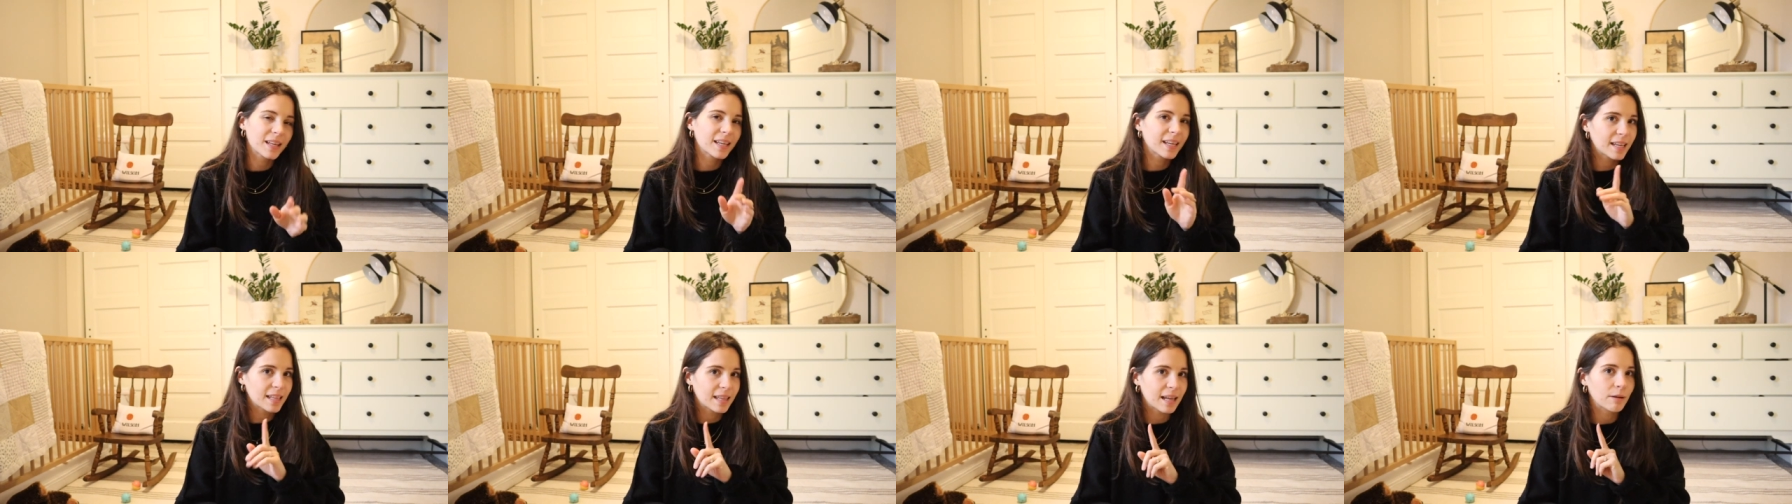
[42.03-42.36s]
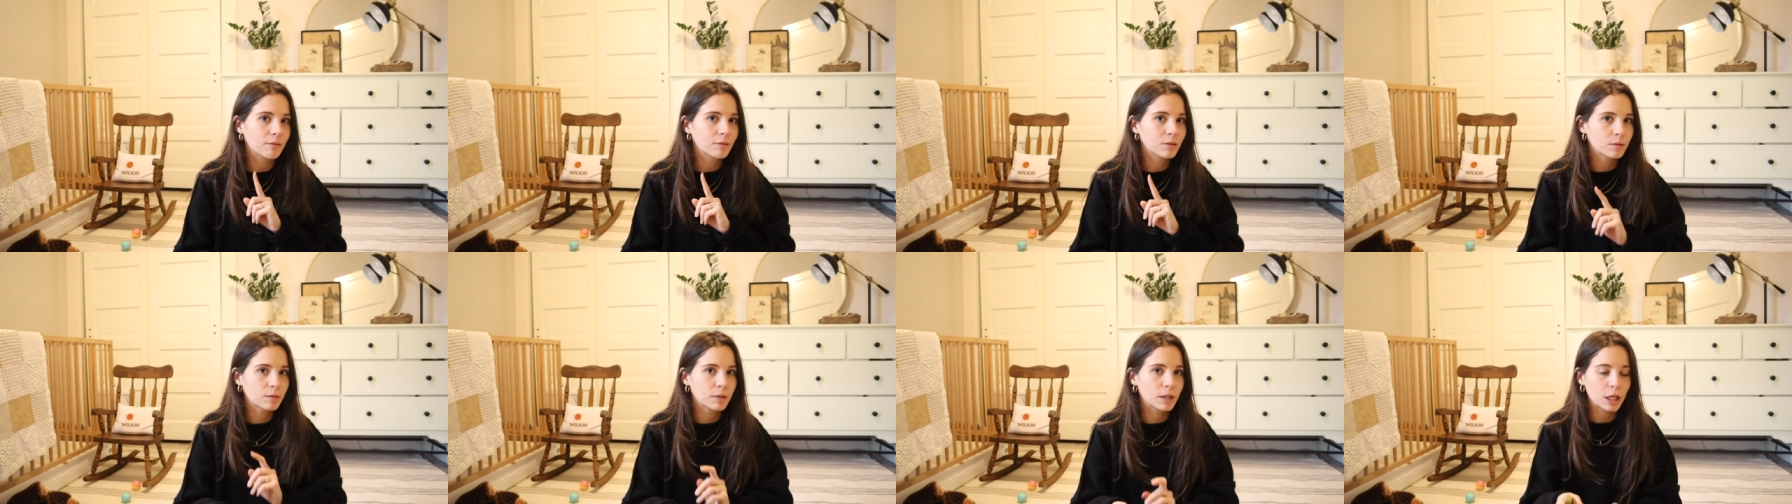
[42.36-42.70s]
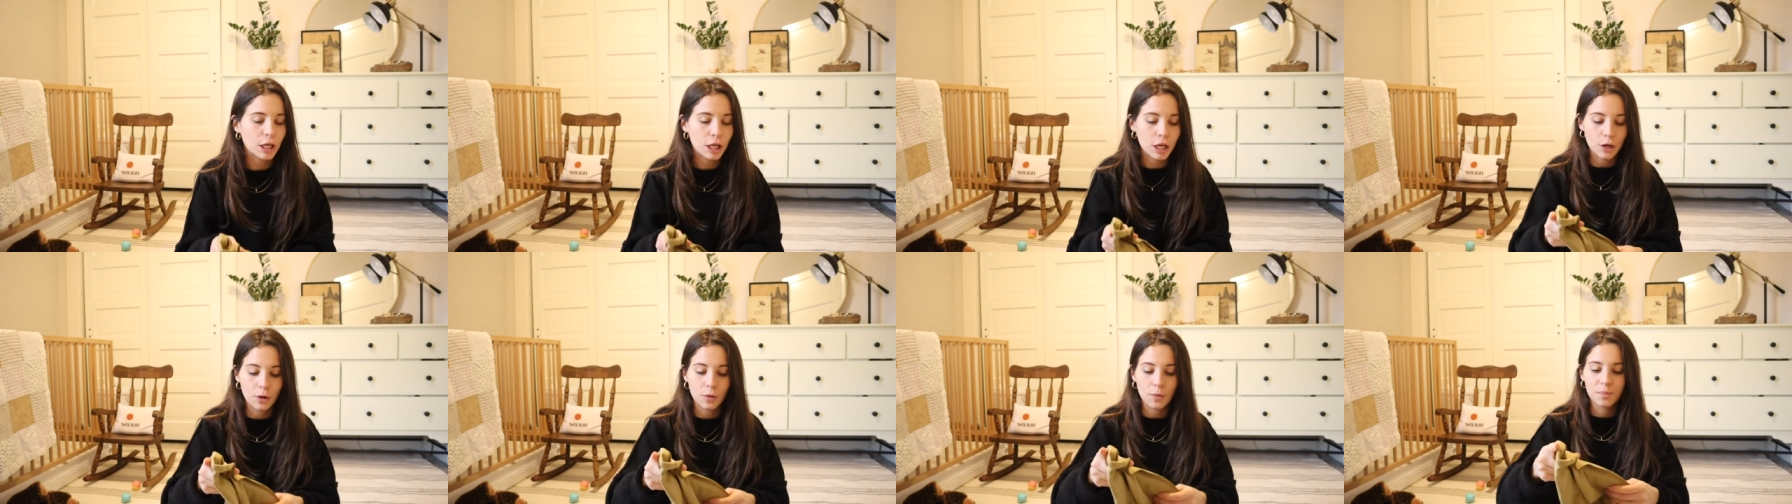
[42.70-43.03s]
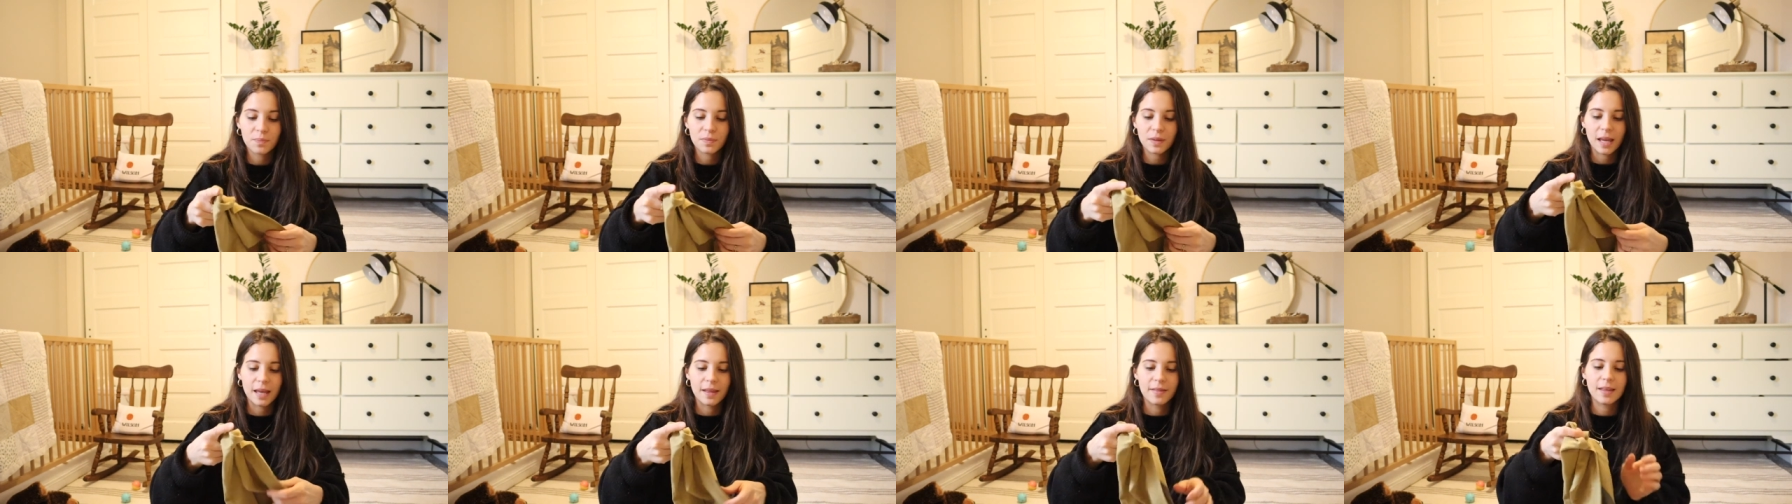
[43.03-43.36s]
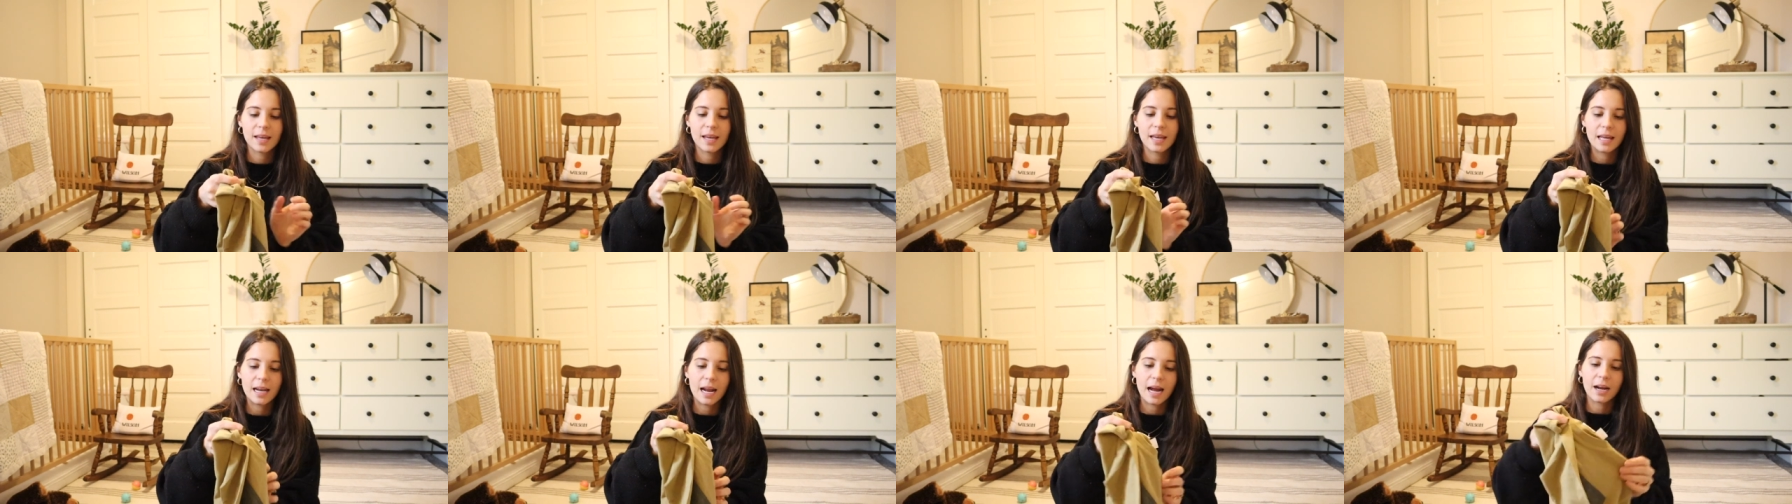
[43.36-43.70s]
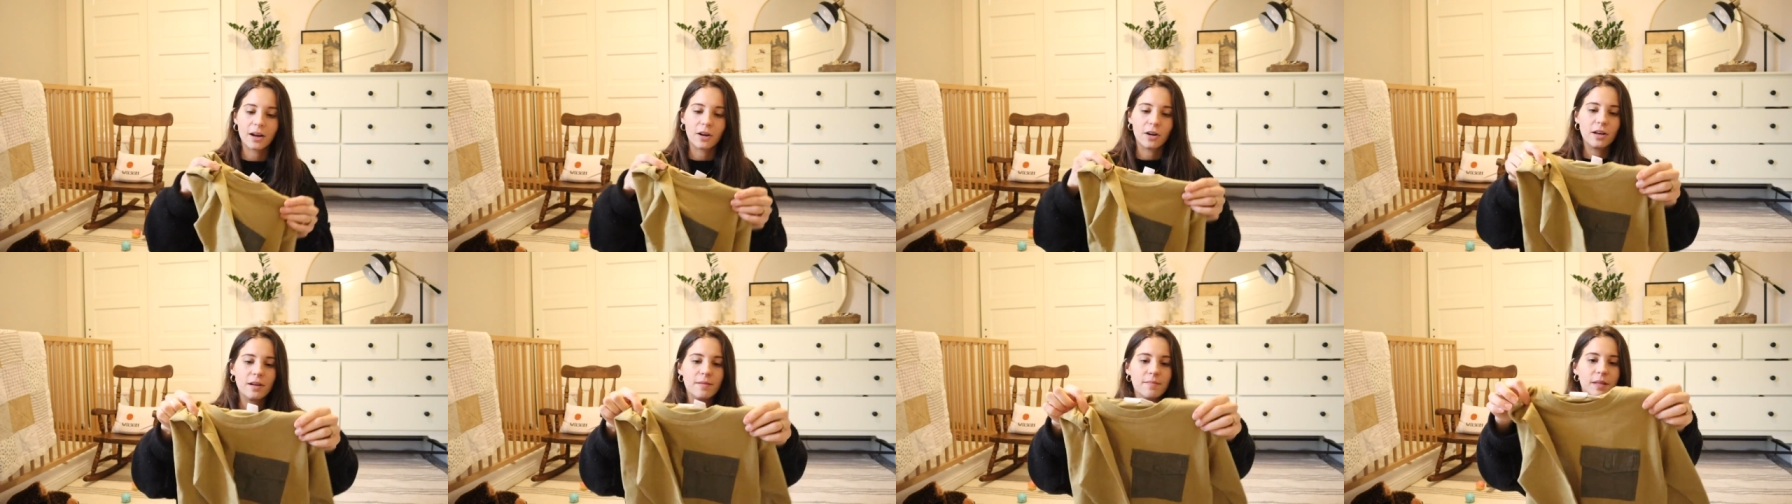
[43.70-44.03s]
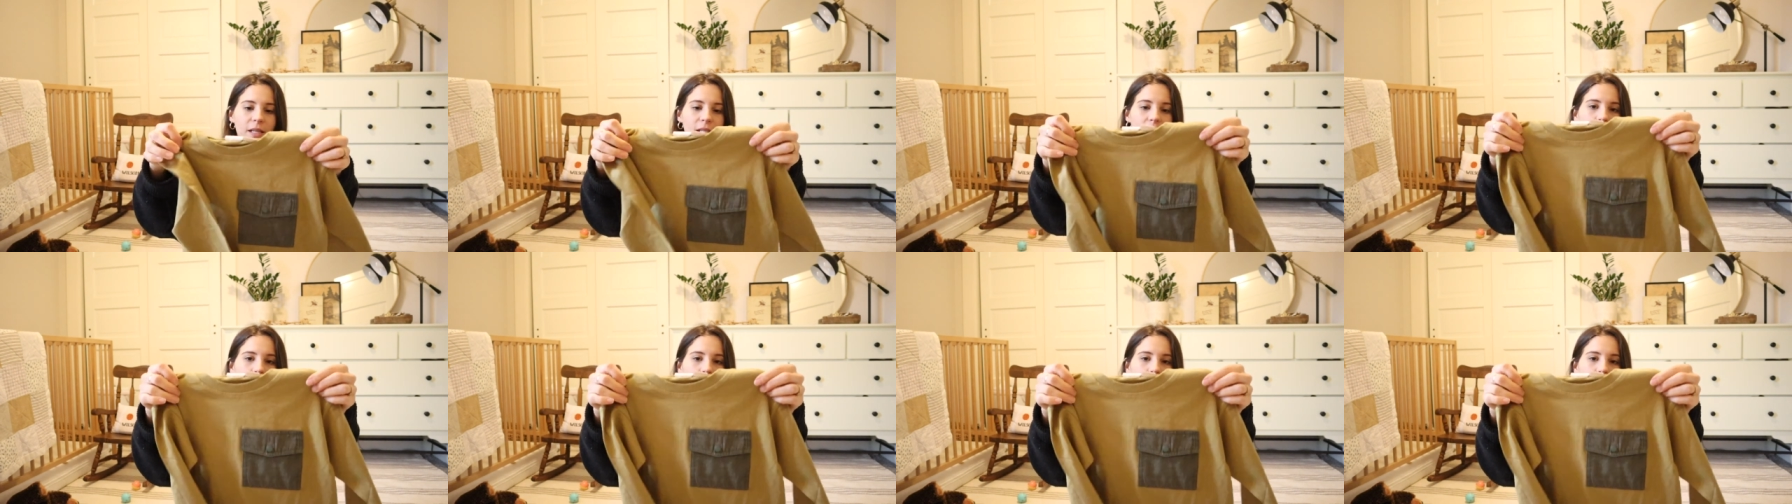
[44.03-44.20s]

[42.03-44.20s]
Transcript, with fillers: and that one's really cute. And then I got him